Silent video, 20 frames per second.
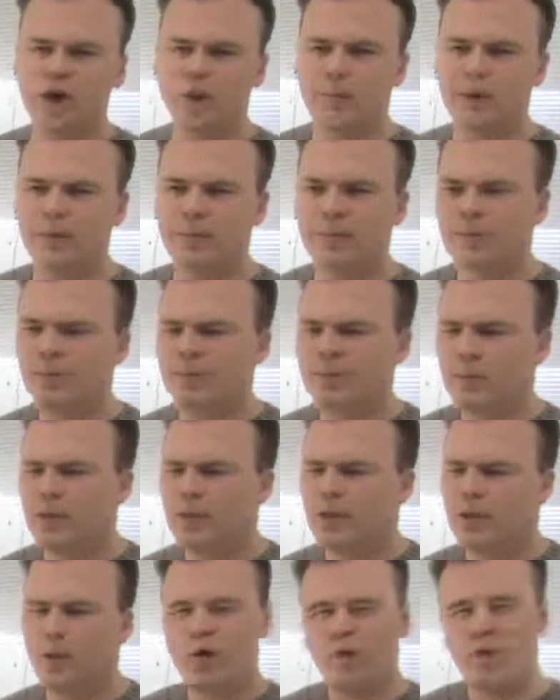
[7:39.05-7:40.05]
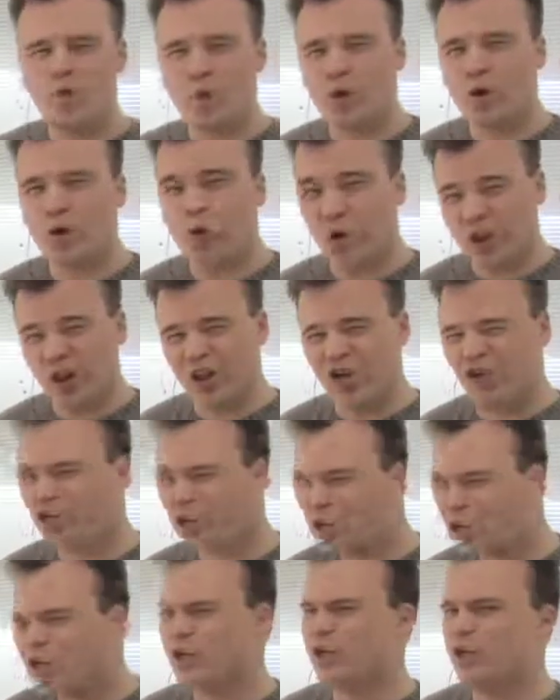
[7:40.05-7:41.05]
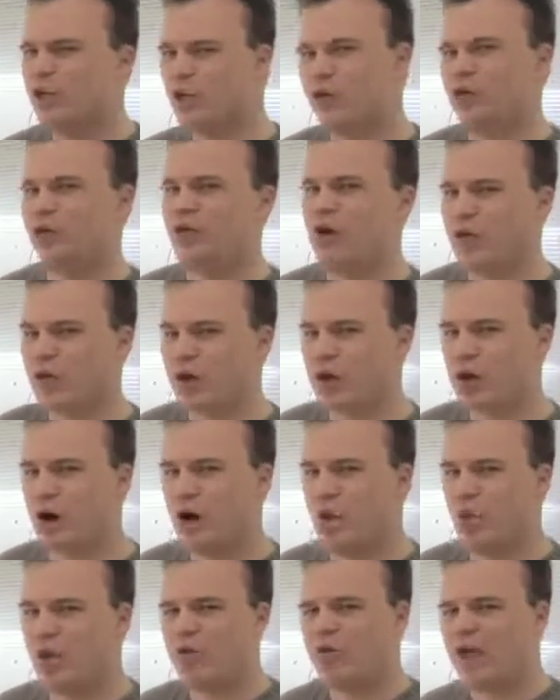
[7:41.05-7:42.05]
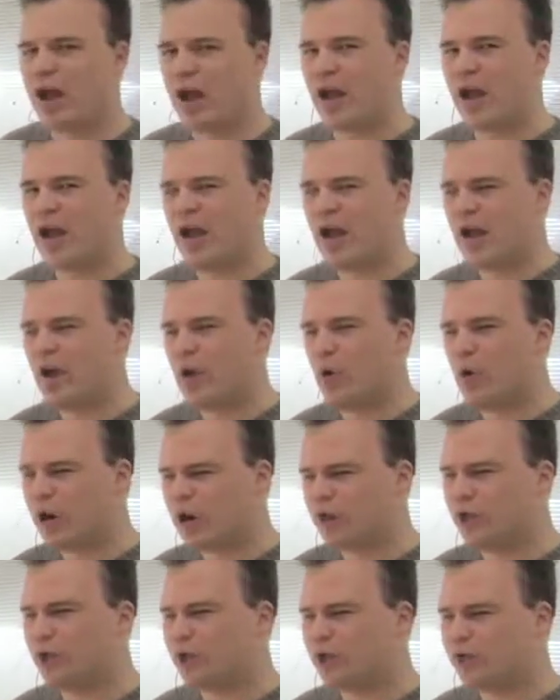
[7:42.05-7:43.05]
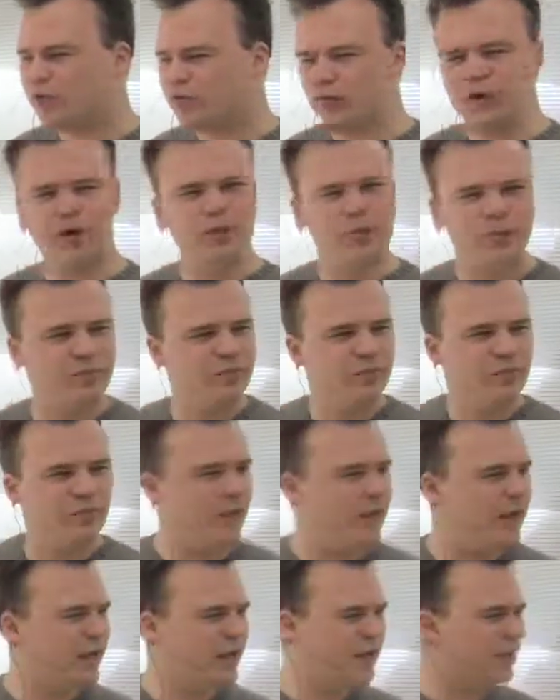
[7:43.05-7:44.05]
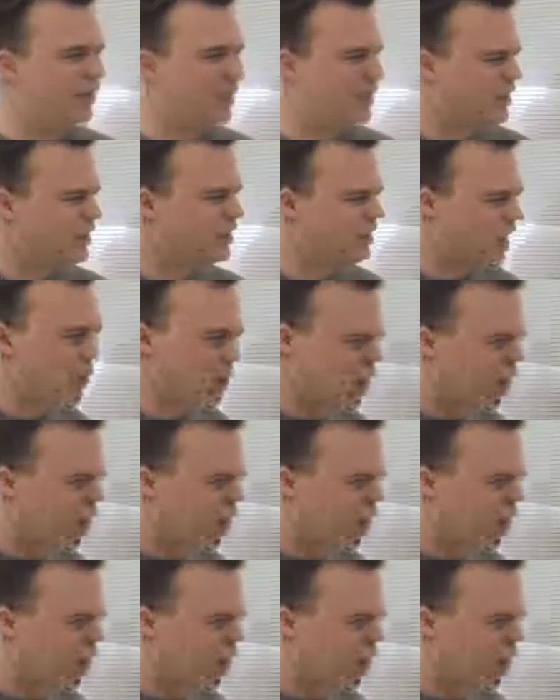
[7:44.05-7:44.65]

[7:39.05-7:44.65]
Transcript: But what if I want to really truly do this on the go? What if I want to do this from like some